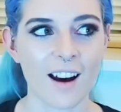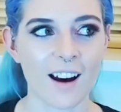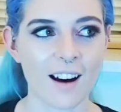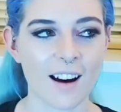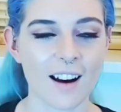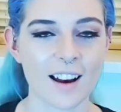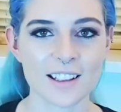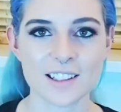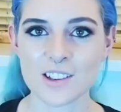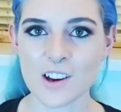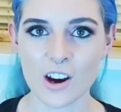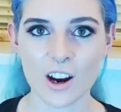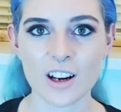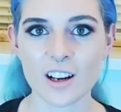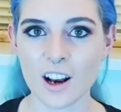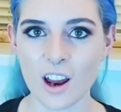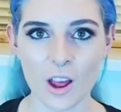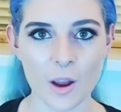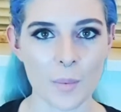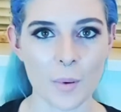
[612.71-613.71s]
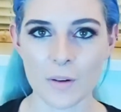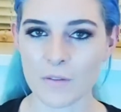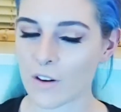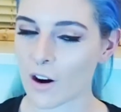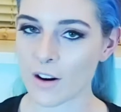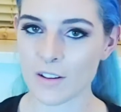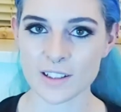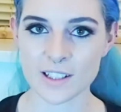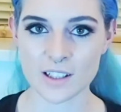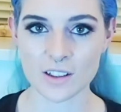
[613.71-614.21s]
It's not gonna like put
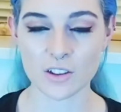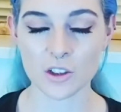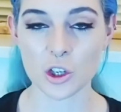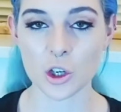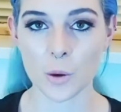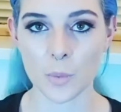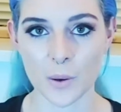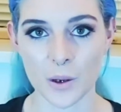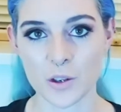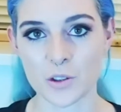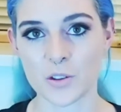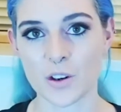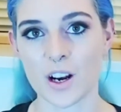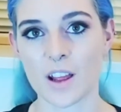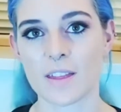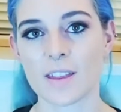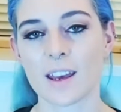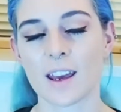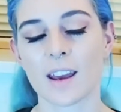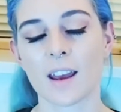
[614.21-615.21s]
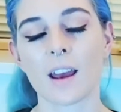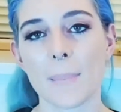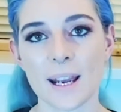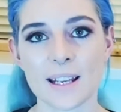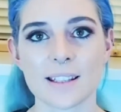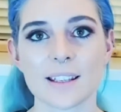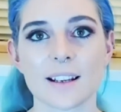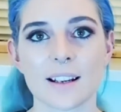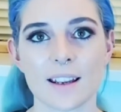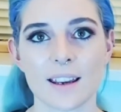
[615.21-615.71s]
viruses on your computer or anything.
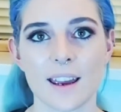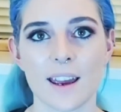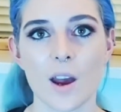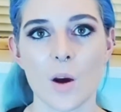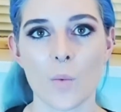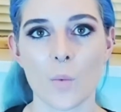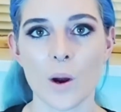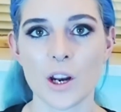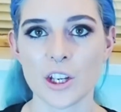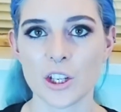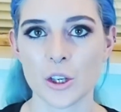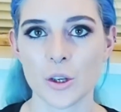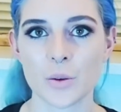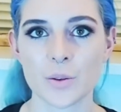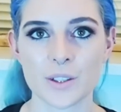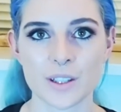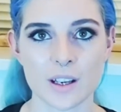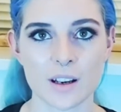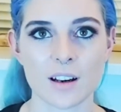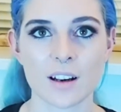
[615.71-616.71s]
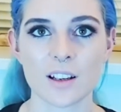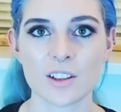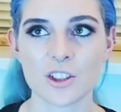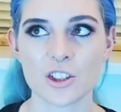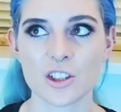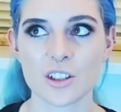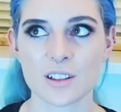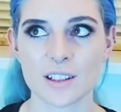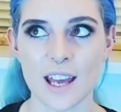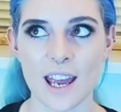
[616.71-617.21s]
Basically, when you
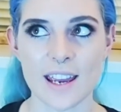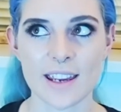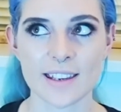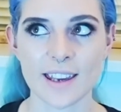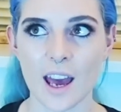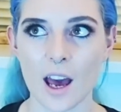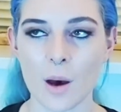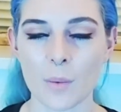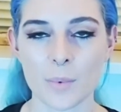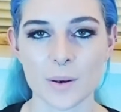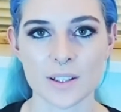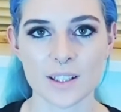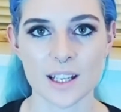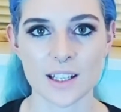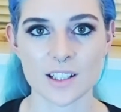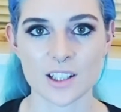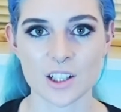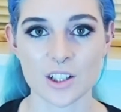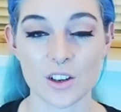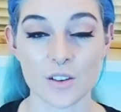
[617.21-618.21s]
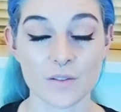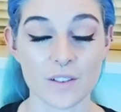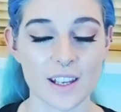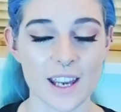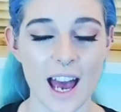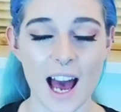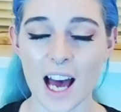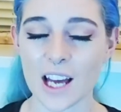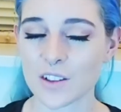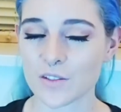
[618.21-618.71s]
search, they get a percentage of
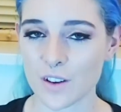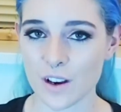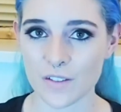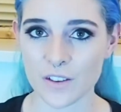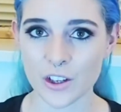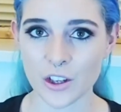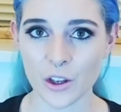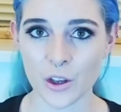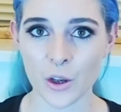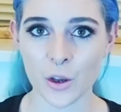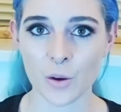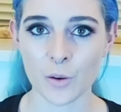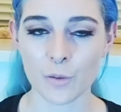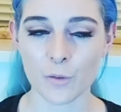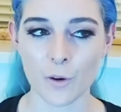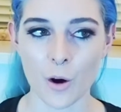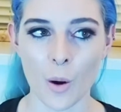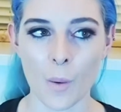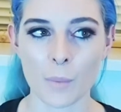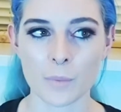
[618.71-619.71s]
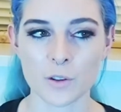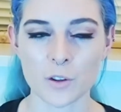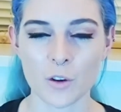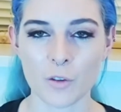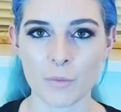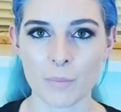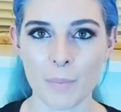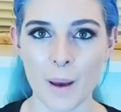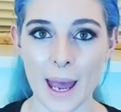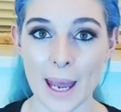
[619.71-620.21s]
the ad revenue from
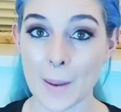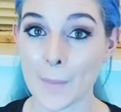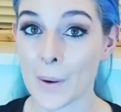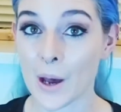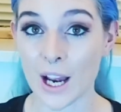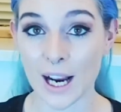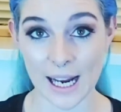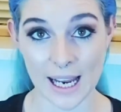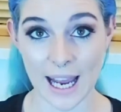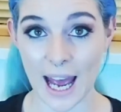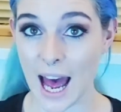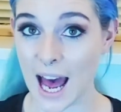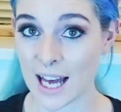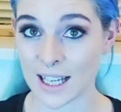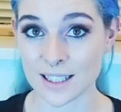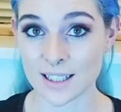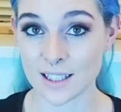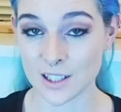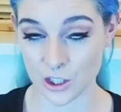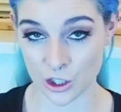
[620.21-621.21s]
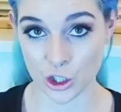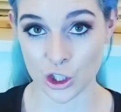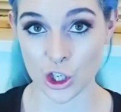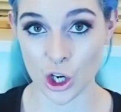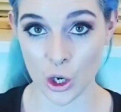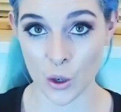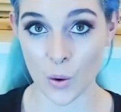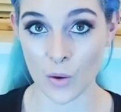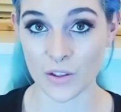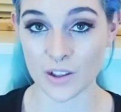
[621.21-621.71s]
sort of pay-per-click ads that
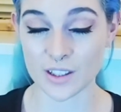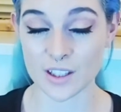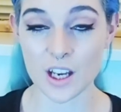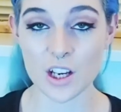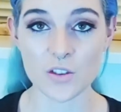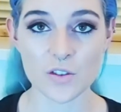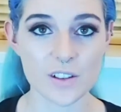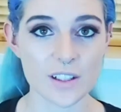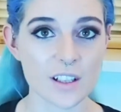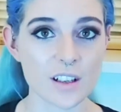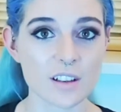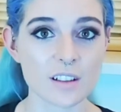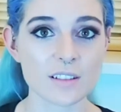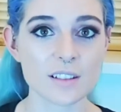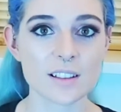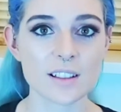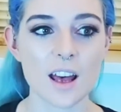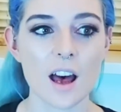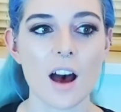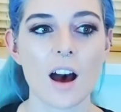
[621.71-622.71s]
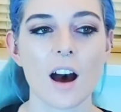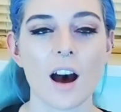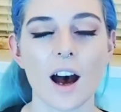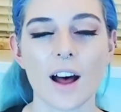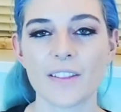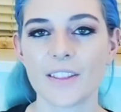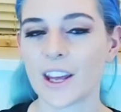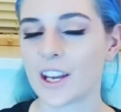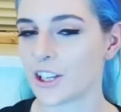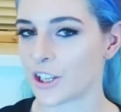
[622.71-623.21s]
show on the search results,
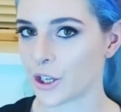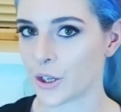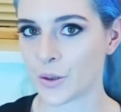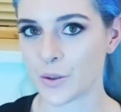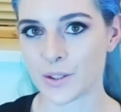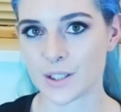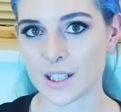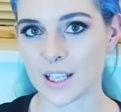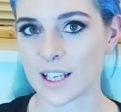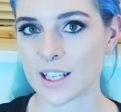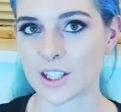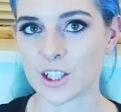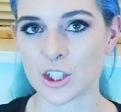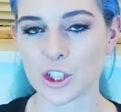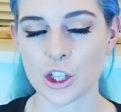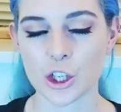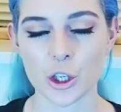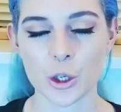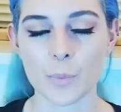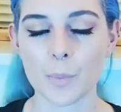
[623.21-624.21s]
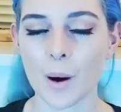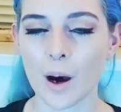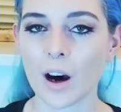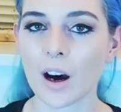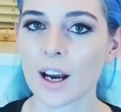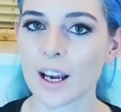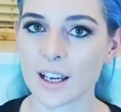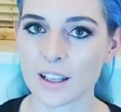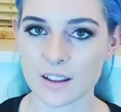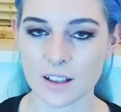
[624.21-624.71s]
and they use this to
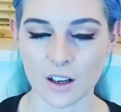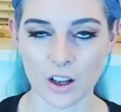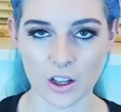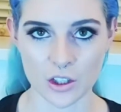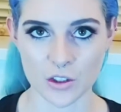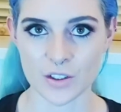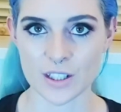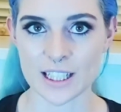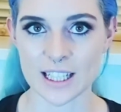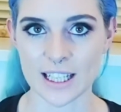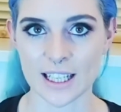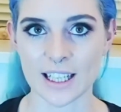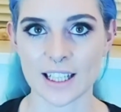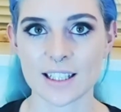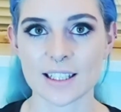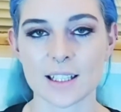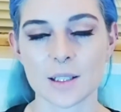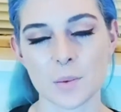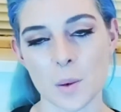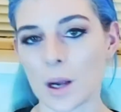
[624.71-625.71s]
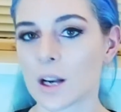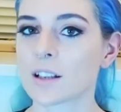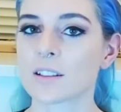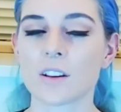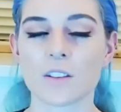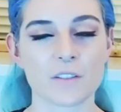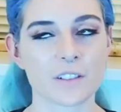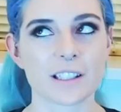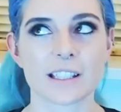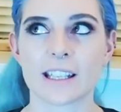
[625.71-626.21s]
buy the lottery tickets, as well as
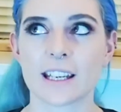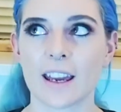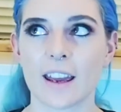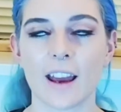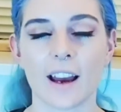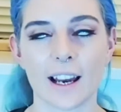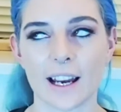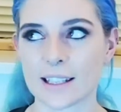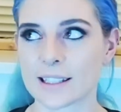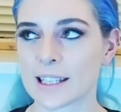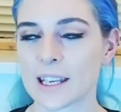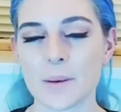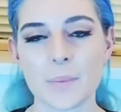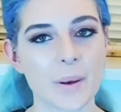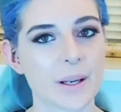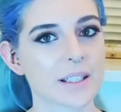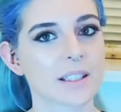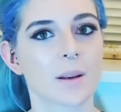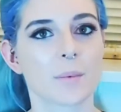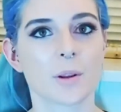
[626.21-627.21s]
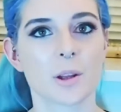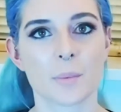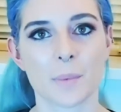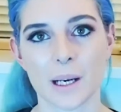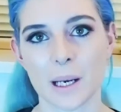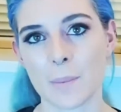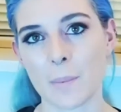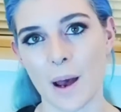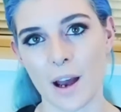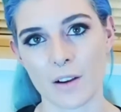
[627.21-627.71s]
obviously, I guess, keeping some of the
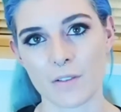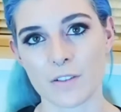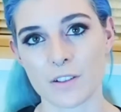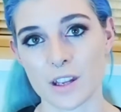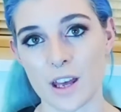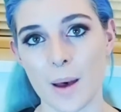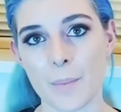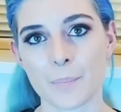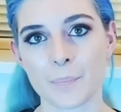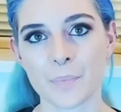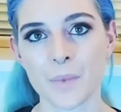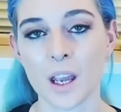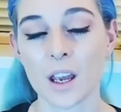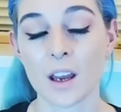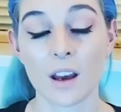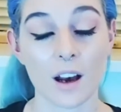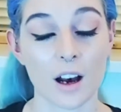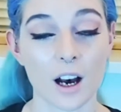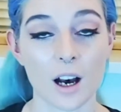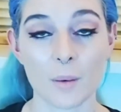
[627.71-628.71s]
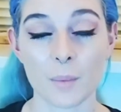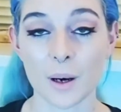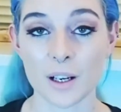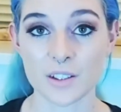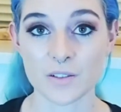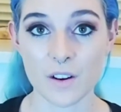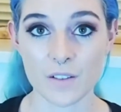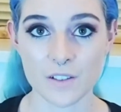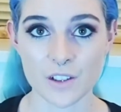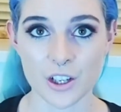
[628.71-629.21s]
money back for them
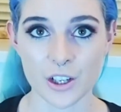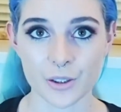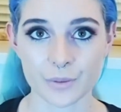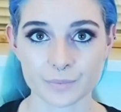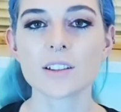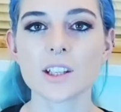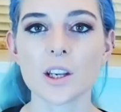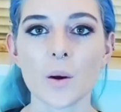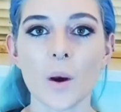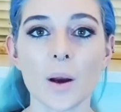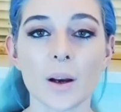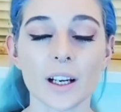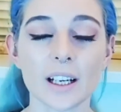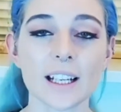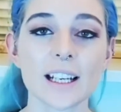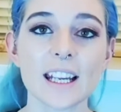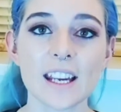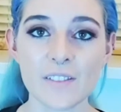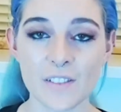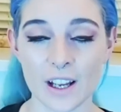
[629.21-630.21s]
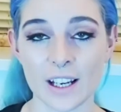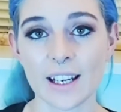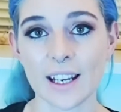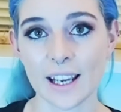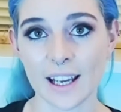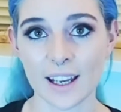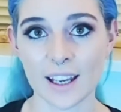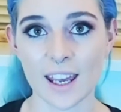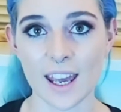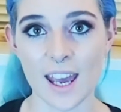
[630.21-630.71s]
as revenue. So I'm going to leave a
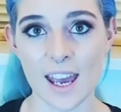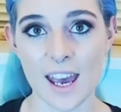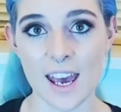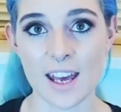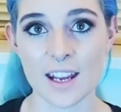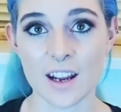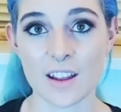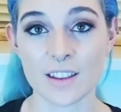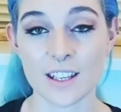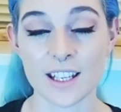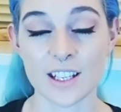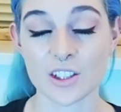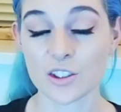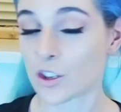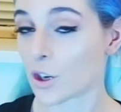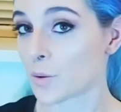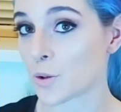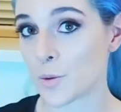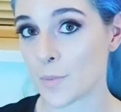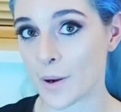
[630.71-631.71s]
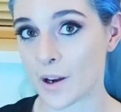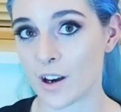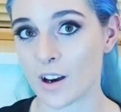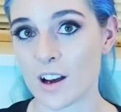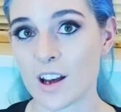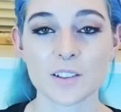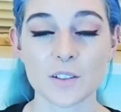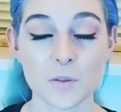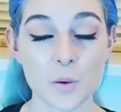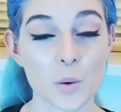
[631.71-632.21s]
link in the description bar.
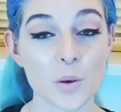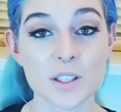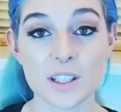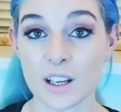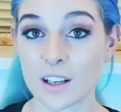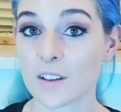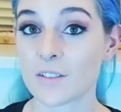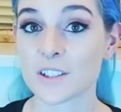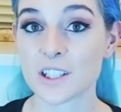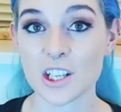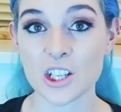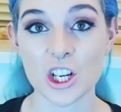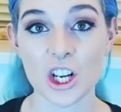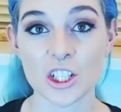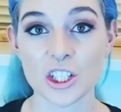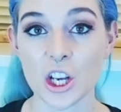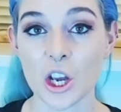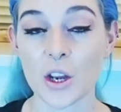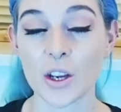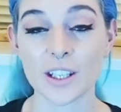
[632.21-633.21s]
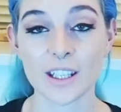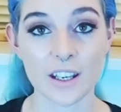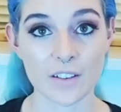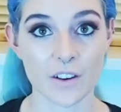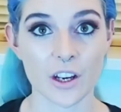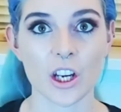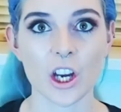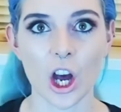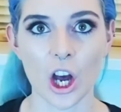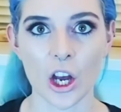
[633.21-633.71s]
If you want to sign up for Search Lotto, give
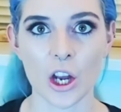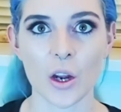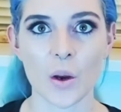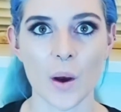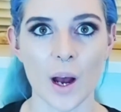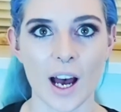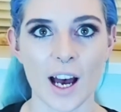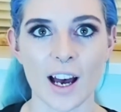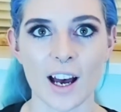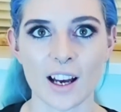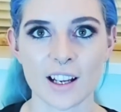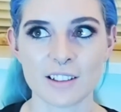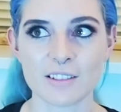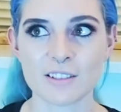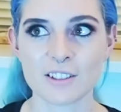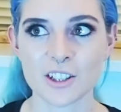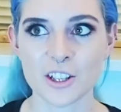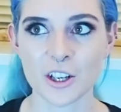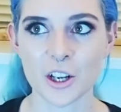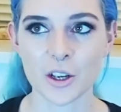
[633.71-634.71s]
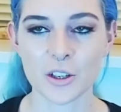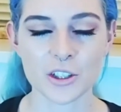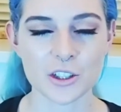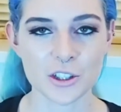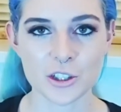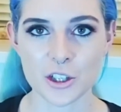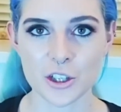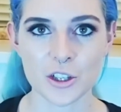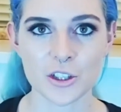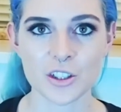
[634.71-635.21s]
it a go, and you know,
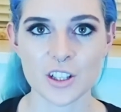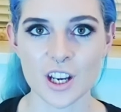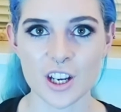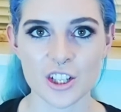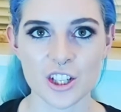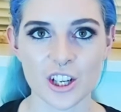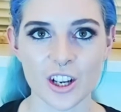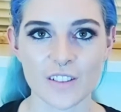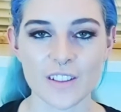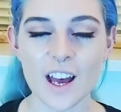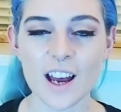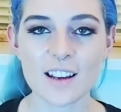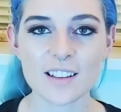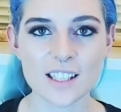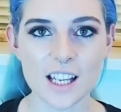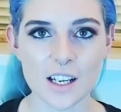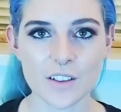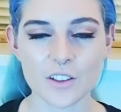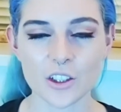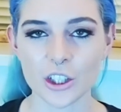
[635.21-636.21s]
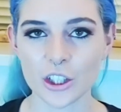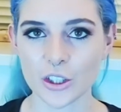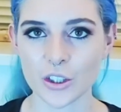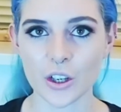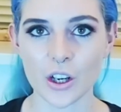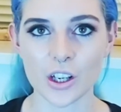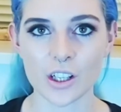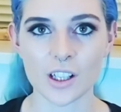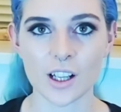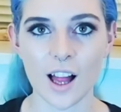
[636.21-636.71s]
just do your searching on that instead of on
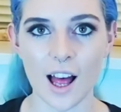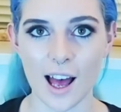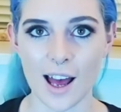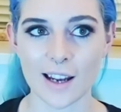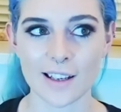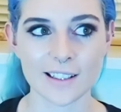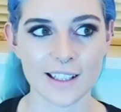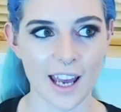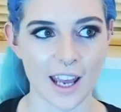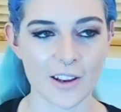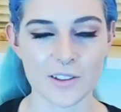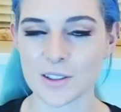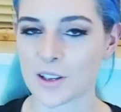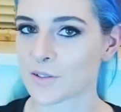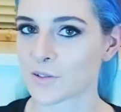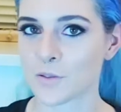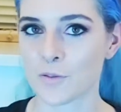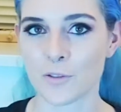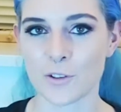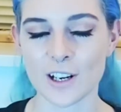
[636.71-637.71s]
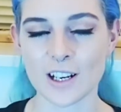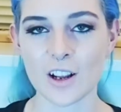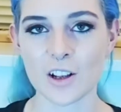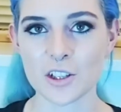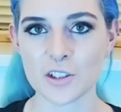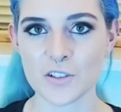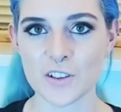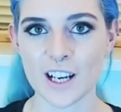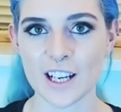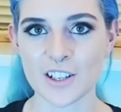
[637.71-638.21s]
Google and get yourself some free
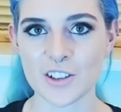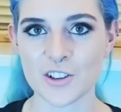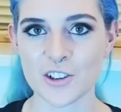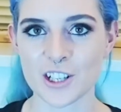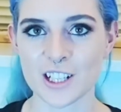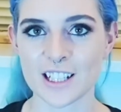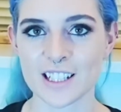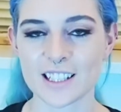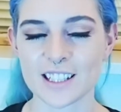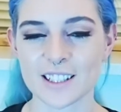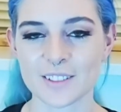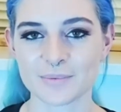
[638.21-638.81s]
lottery entries.